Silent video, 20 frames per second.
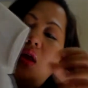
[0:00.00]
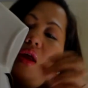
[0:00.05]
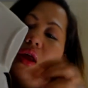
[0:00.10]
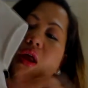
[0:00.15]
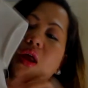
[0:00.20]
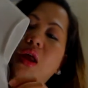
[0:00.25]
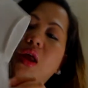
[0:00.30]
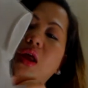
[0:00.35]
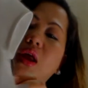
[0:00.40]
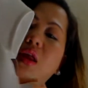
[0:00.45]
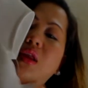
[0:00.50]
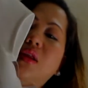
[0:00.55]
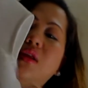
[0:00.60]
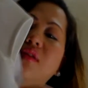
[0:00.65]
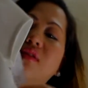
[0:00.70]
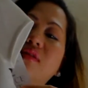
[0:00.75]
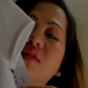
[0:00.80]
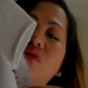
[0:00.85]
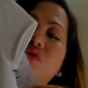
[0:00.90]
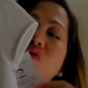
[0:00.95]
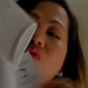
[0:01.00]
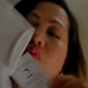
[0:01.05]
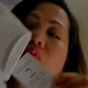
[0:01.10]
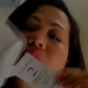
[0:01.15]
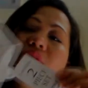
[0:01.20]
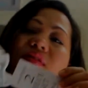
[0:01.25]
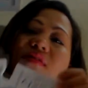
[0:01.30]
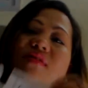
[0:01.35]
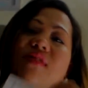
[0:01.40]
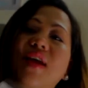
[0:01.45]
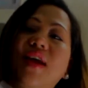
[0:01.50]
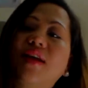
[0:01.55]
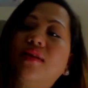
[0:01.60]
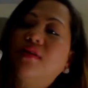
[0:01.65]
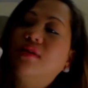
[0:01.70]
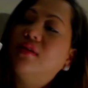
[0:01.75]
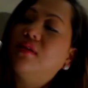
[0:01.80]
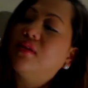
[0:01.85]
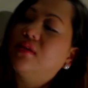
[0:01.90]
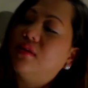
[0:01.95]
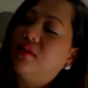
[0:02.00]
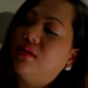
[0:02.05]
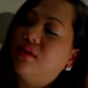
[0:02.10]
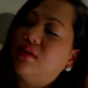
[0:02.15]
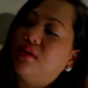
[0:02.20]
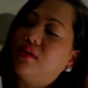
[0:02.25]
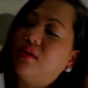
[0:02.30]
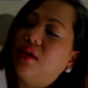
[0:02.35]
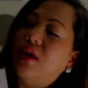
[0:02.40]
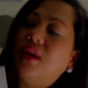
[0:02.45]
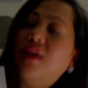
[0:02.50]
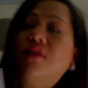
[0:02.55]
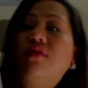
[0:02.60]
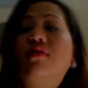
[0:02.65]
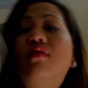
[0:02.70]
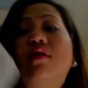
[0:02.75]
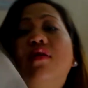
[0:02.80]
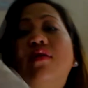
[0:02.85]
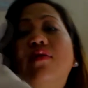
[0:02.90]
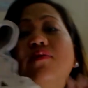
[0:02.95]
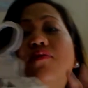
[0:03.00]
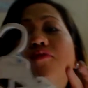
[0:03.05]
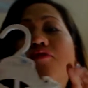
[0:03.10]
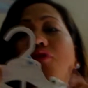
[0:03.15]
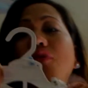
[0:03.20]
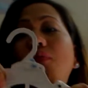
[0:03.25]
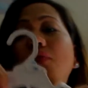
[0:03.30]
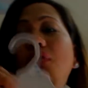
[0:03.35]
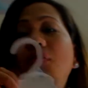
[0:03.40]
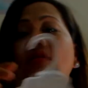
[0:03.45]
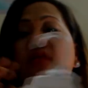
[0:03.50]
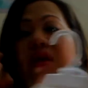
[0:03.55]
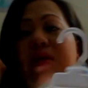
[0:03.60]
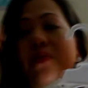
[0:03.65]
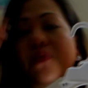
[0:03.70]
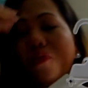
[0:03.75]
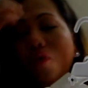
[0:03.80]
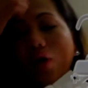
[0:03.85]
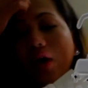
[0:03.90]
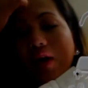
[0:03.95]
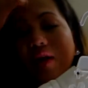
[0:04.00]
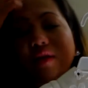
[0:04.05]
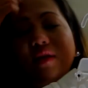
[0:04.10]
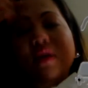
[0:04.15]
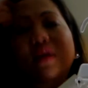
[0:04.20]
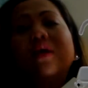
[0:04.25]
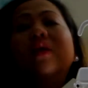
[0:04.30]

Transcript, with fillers: and it's a two-piece set, and it's um, from the same brand,